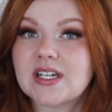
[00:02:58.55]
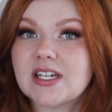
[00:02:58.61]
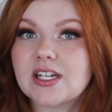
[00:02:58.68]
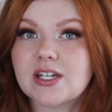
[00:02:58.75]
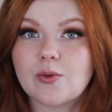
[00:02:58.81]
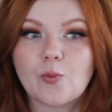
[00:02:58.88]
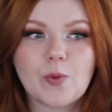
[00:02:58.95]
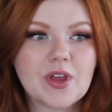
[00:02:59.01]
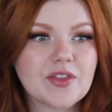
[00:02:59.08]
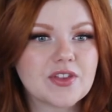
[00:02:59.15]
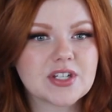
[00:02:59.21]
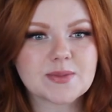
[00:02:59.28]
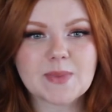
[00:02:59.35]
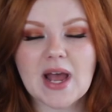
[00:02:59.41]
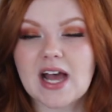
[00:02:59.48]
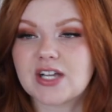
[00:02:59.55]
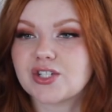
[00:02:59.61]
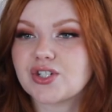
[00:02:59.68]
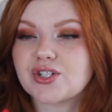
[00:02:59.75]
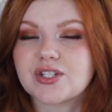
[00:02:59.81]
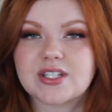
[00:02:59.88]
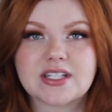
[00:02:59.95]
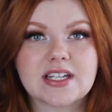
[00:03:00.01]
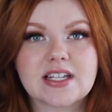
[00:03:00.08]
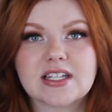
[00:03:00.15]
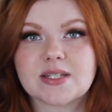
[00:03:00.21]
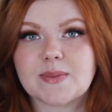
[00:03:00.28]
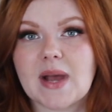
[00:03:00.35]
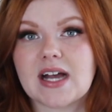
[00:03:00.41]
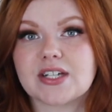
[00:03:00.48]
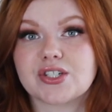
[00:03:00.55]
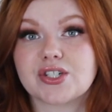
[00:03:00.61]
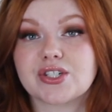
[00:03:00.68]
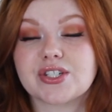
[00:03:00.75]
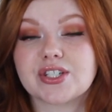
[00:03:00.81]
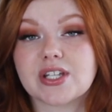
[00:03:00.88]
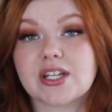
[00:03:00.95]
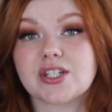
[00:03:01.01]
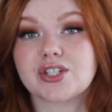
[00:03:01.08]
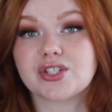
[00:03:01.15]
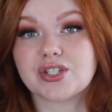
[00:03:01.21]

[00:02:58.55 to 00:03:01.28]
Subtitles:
been with this pastor, seeing this pastor since